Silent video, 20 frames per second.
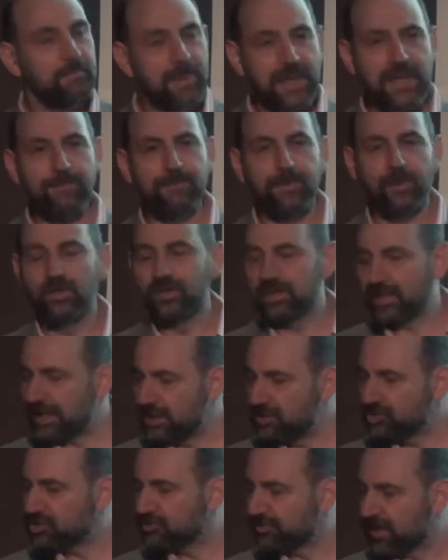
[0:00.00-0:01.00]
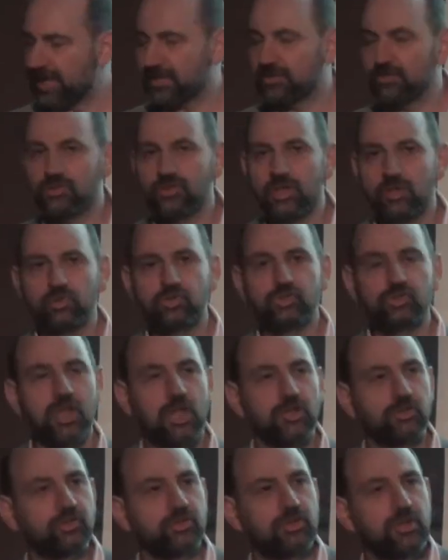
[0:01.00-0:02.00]
people into those
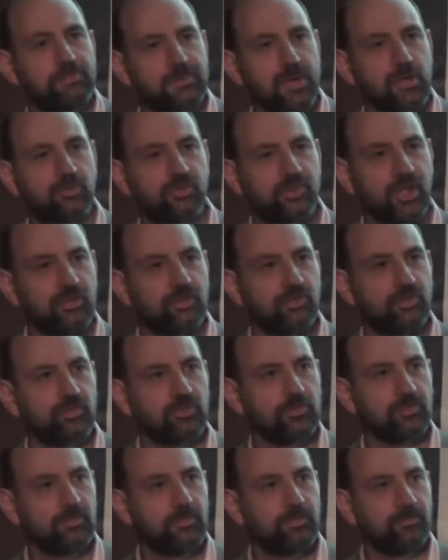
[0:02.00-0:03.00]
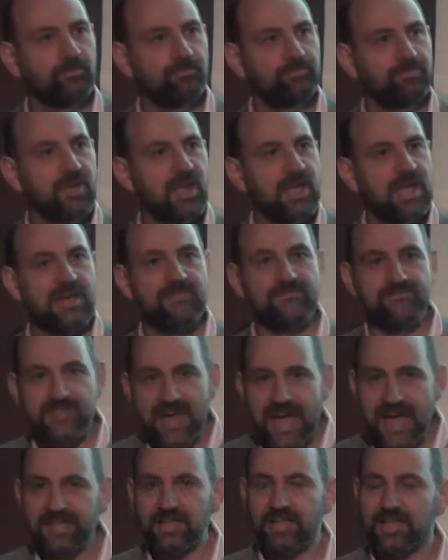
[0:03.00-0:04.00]
slots in the process. And
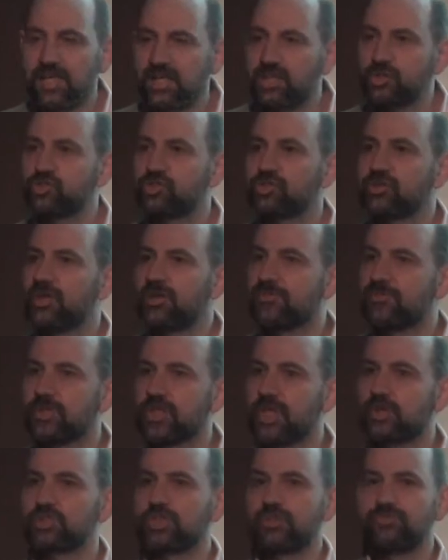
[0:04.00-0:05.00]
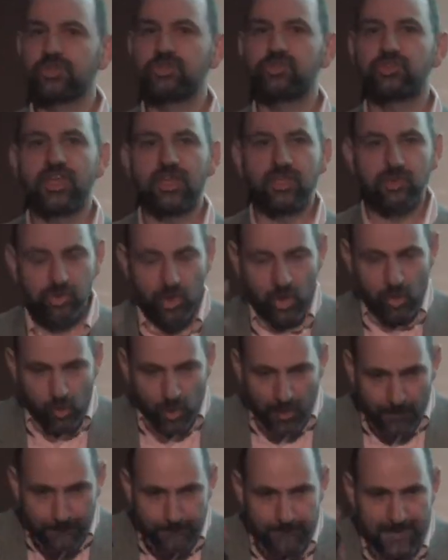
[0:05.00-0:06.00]
that is the notion that says
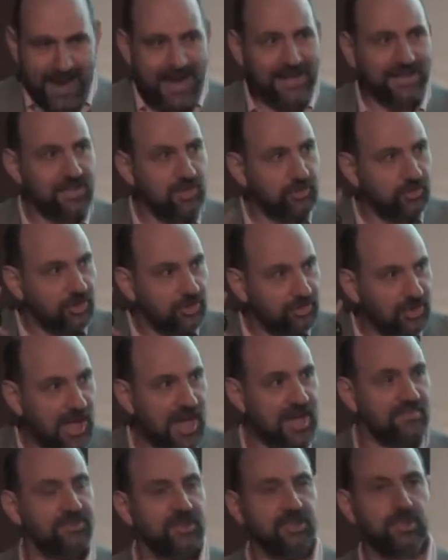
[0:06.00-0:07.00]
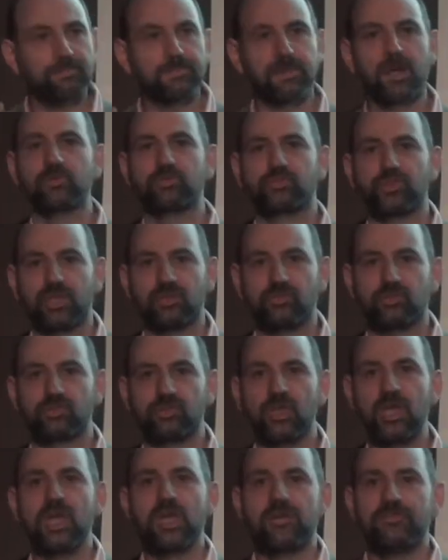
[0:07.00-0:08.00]
what matters is having the process.
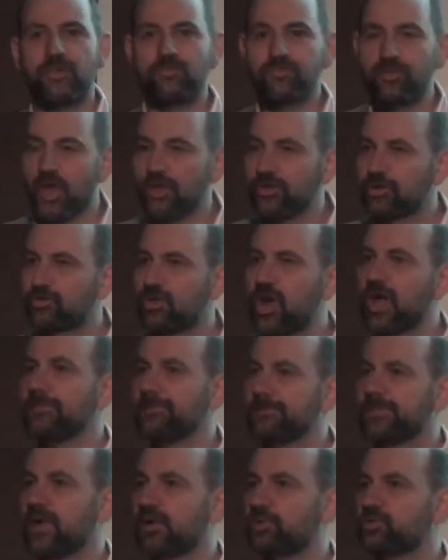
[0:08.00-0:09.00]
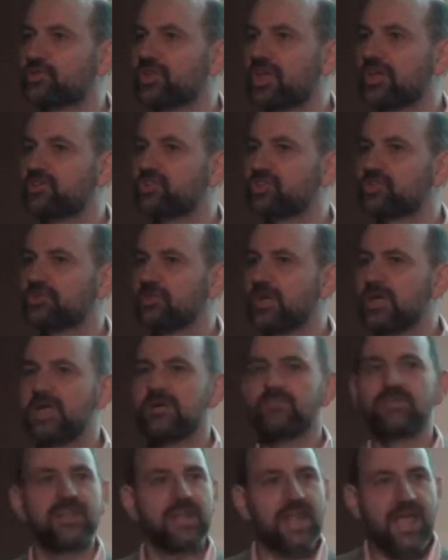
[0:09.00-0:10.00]
If you've got the right process,
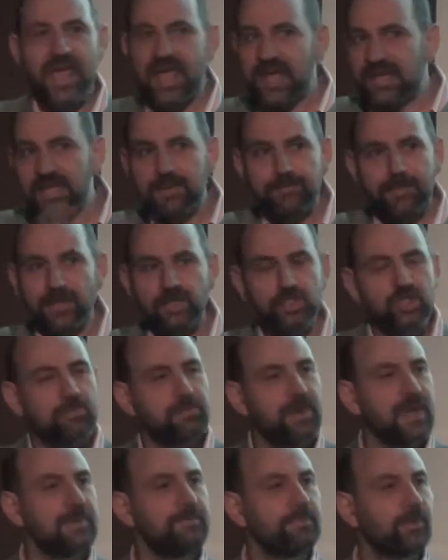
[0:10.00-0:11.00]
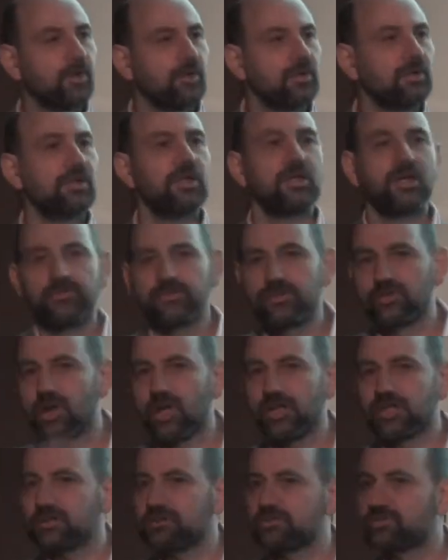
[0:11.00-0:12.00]
then any bunch of people with the
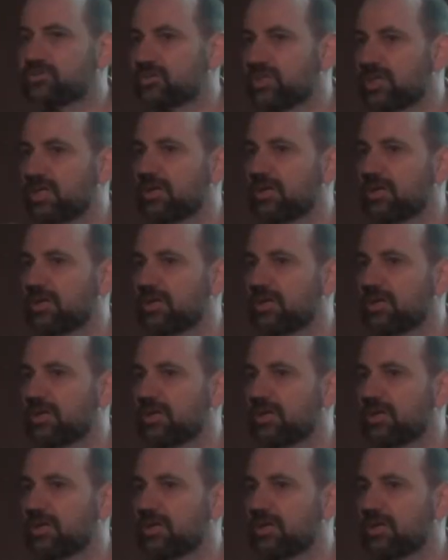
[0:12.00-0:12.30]
right